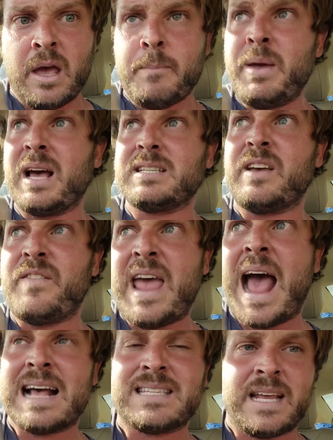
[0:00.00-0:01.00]
because if he
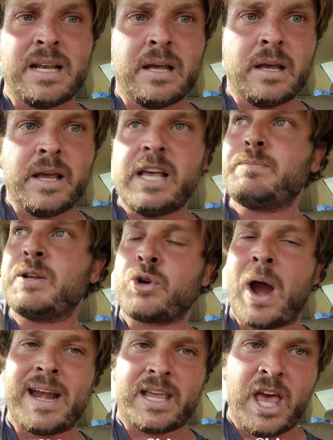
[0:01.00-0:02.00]
hasn't, he's been
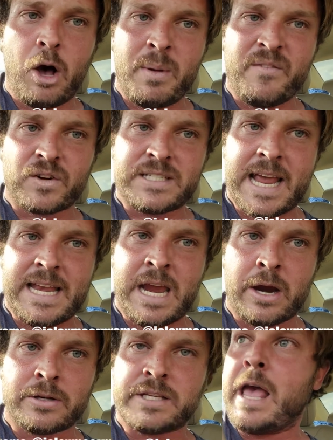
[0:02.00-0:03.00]
trying to kill me for 10
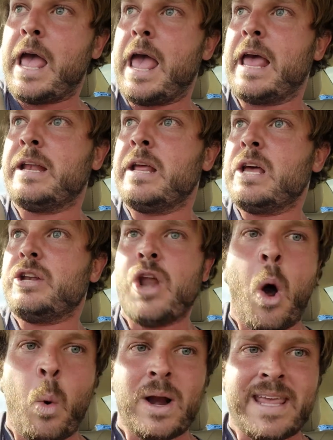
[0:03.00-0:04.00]
years and
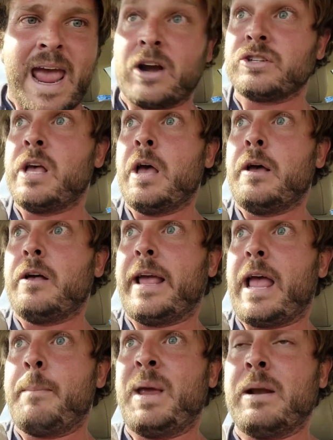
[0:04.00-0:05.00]
no one cares.
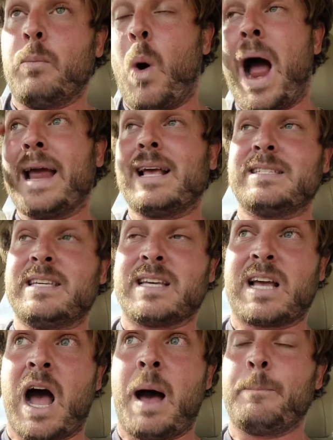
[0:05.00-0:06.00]
Like, I mean, why? Because he's a
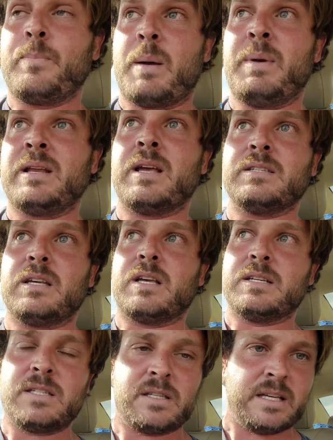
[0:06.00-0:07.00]
cop? I mean,
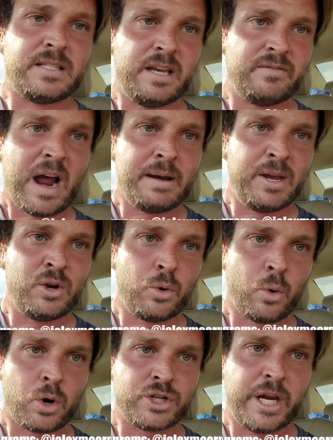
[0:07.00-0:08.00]
because he invited me to
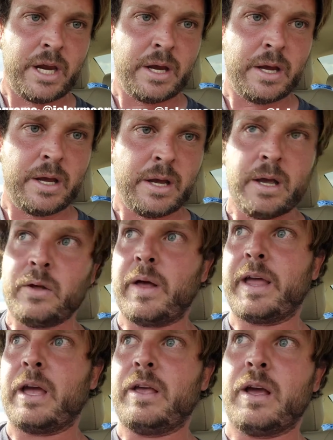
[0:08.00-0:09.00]
an orgy?
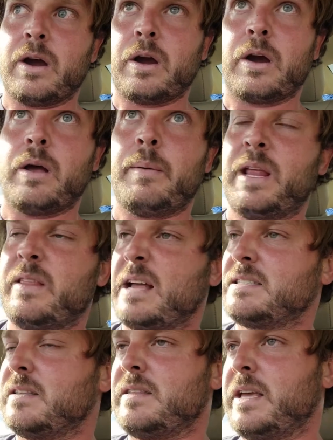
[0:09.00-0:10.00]
Like,
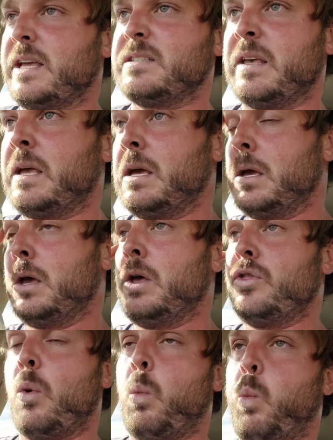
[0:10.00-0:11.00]
that's the thing. It's like,
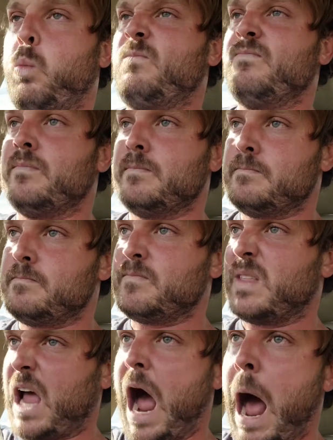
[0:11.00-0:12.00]

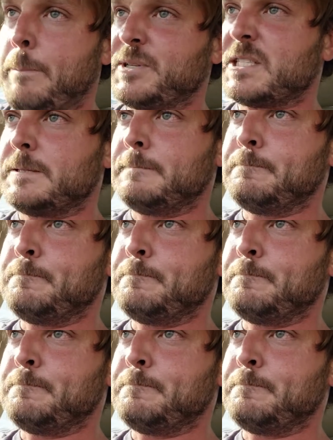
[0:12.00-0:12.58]
the cops